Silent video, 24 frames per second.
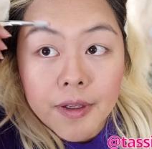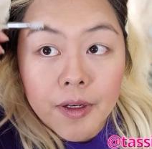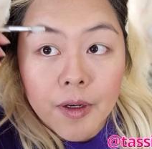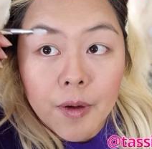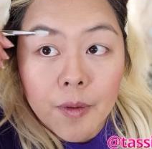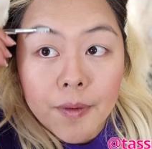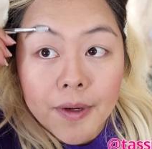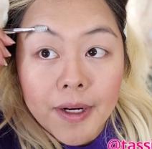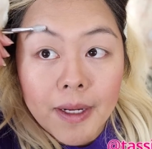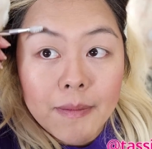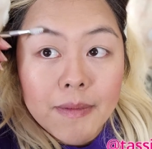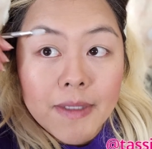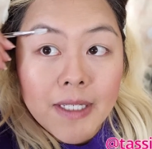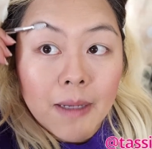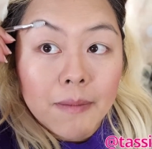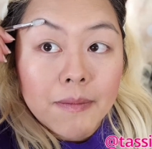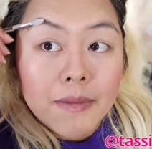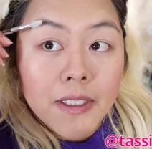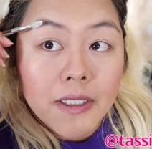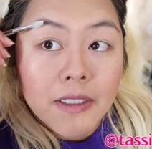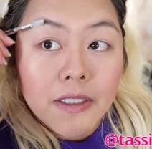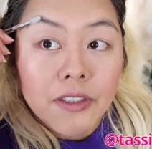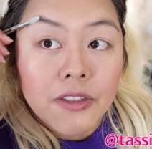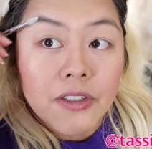know what I'm
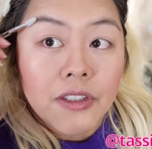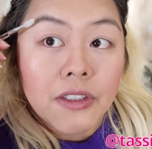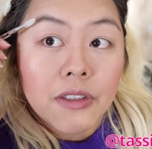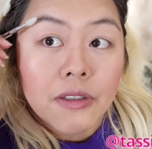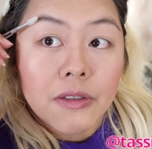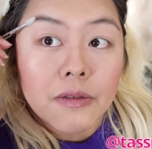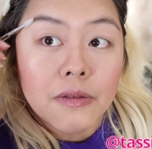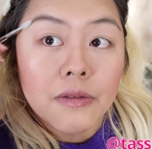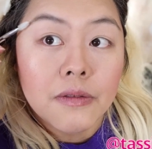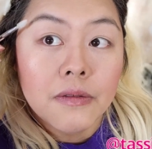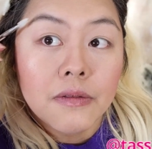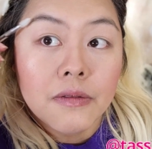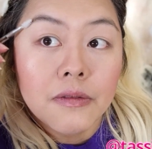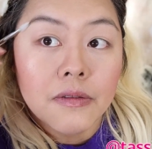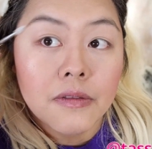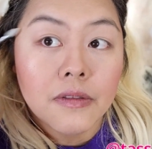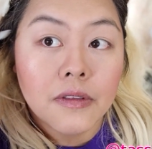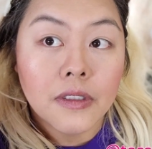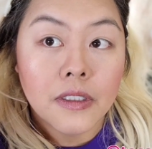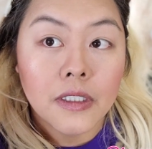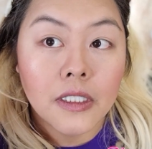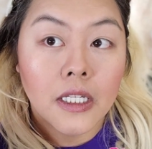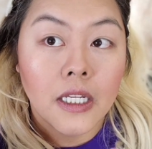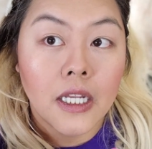tempted to do?
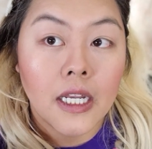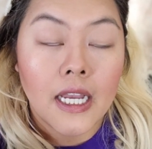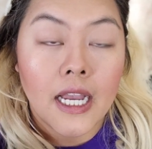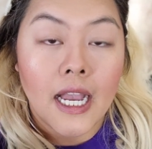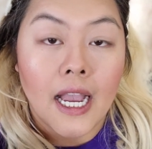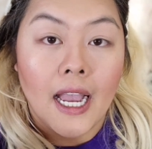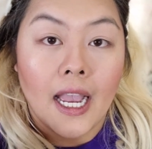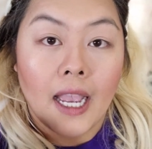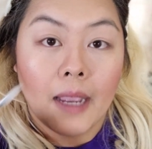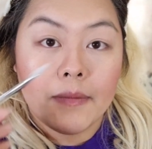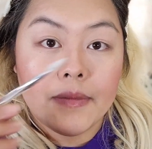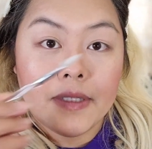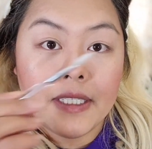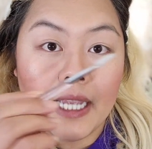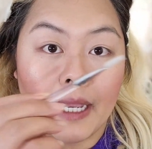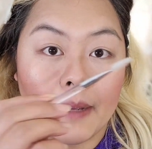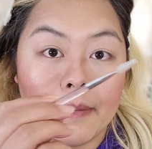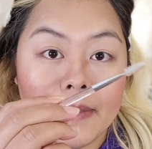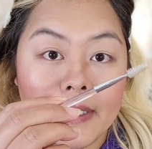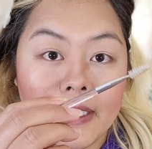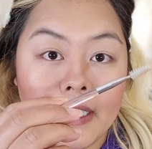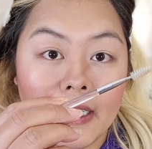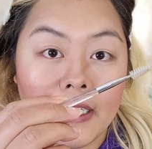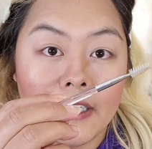I'm
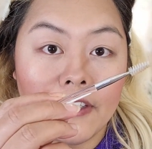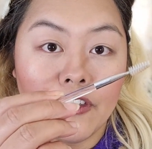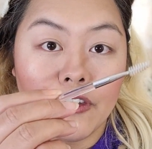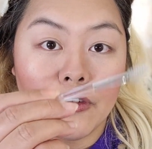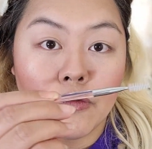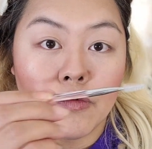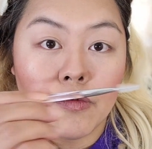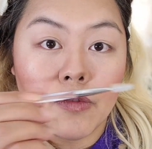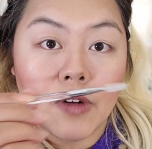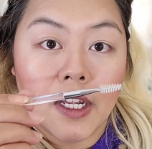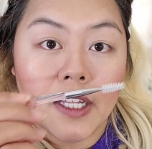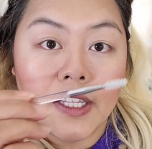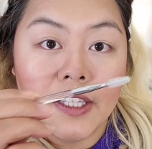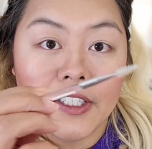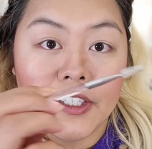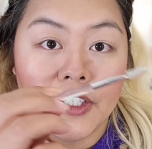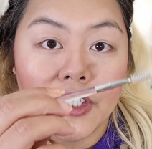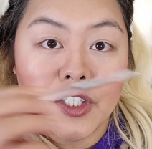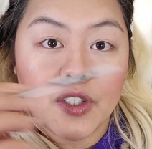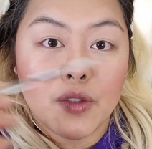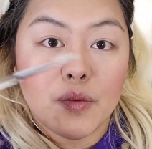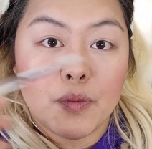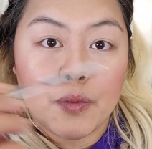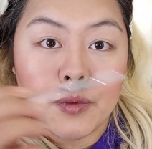tempted to run the
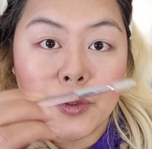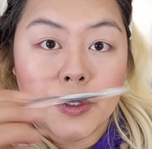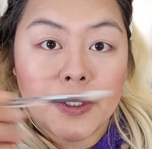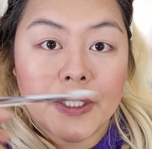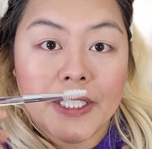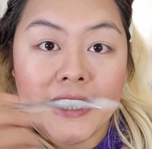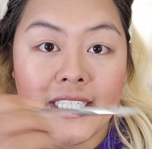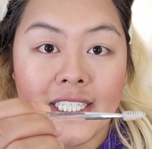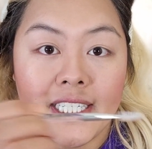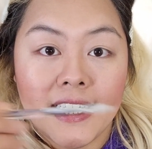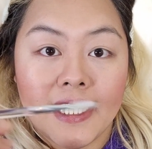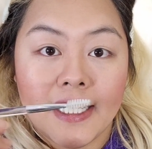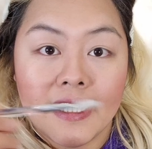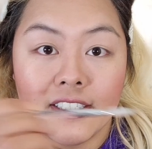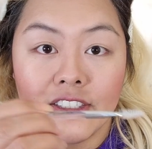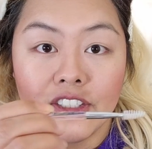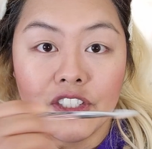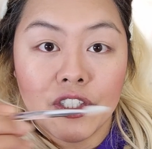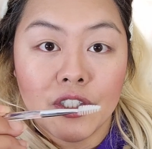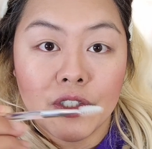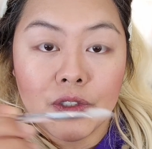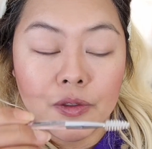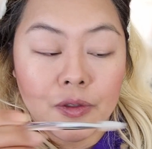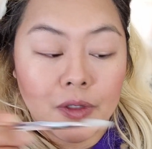spoolie
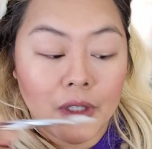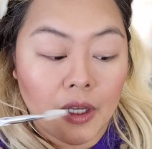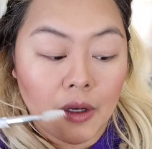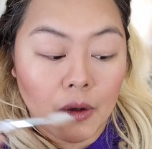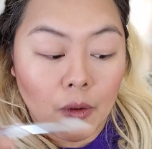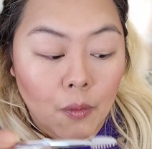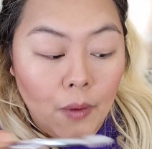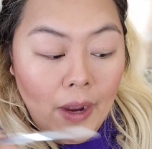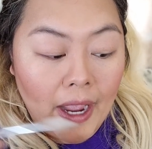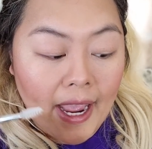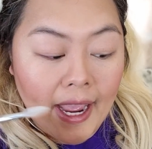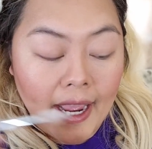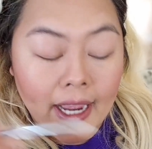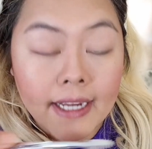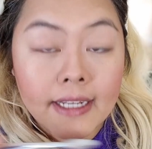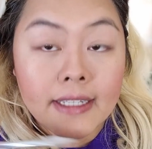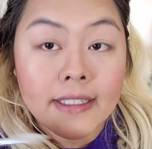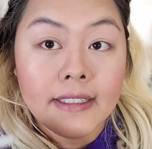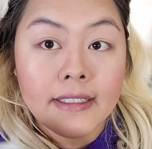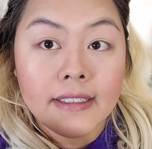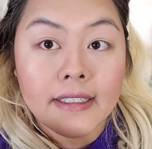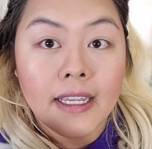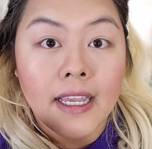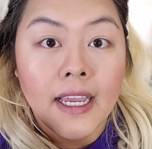into the
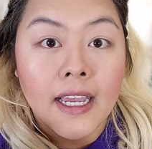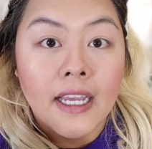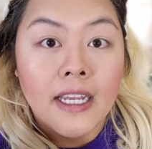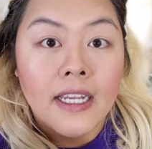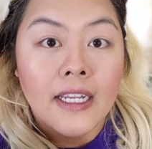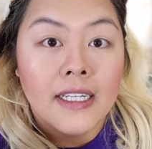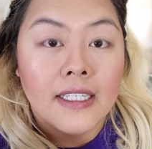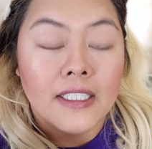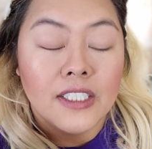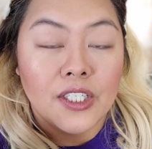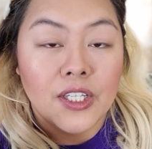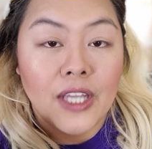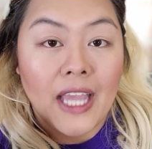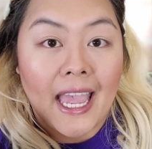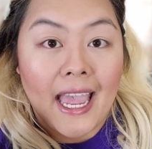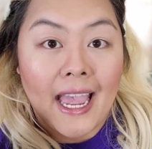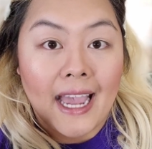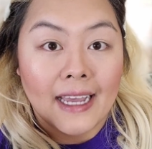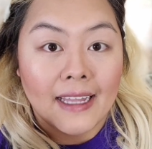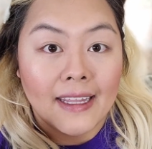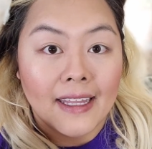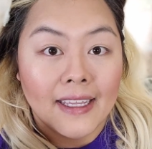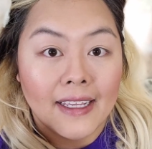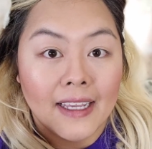wax to
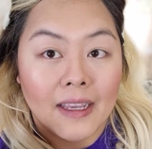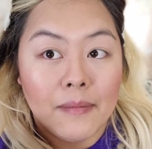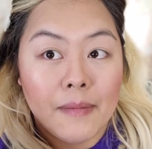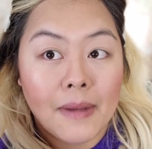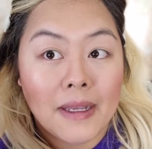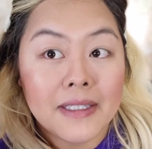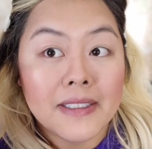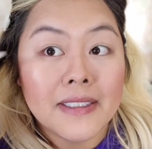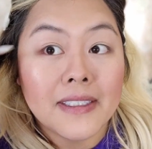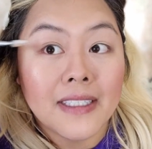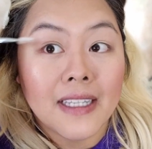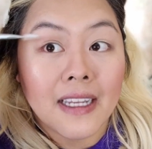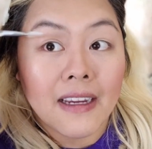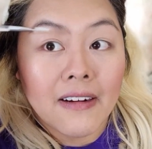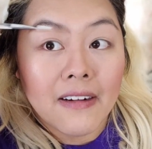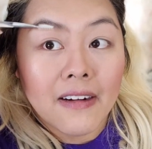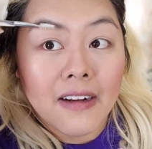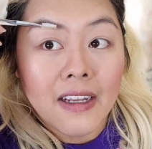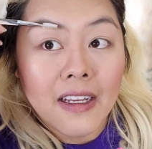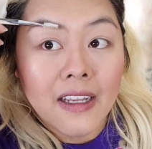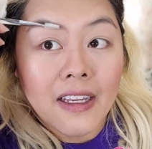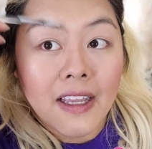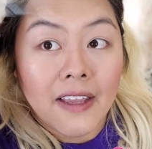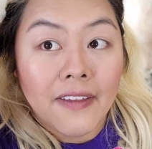act like a
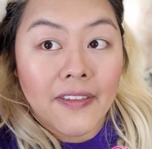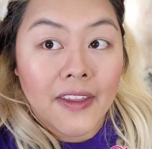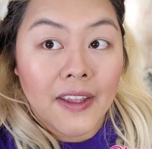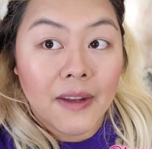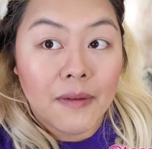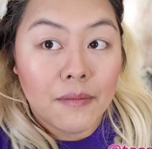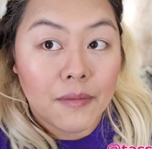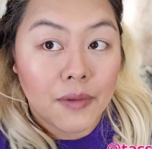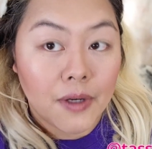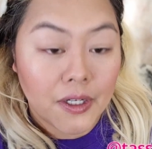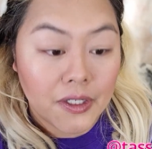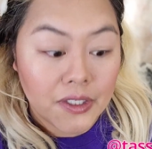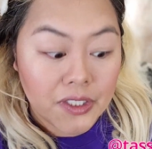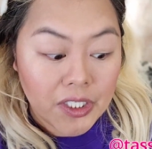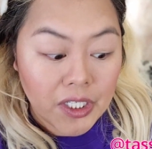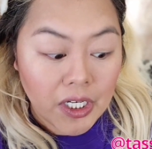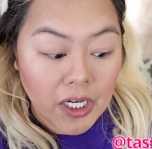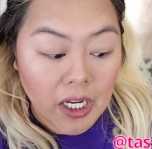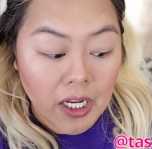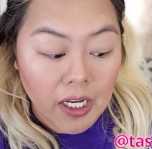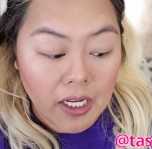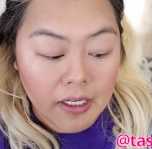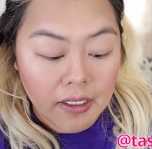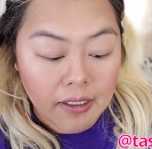mascara and then brush it
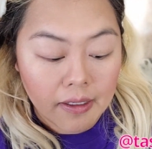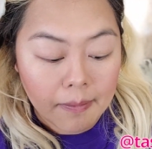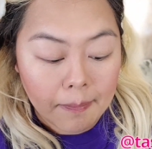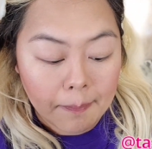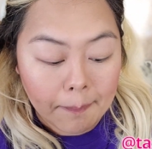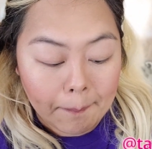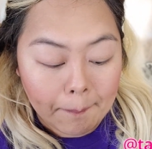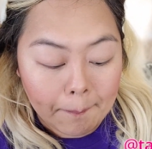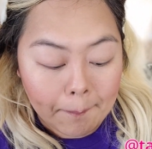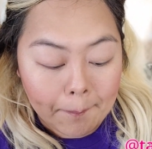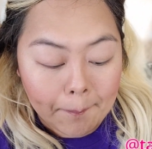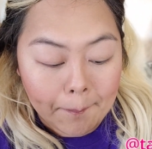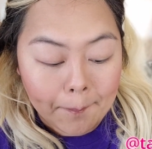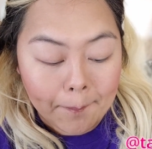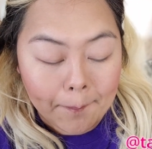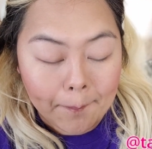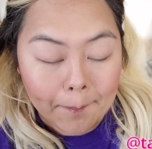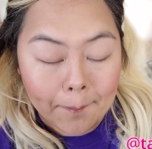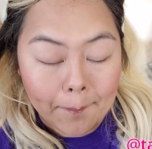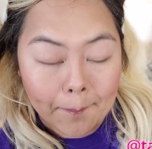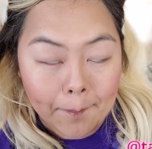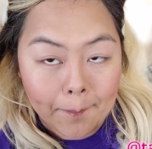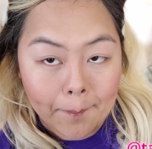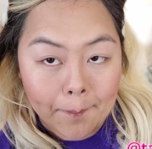on.
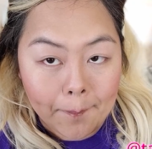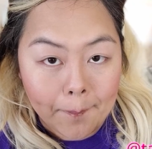All right,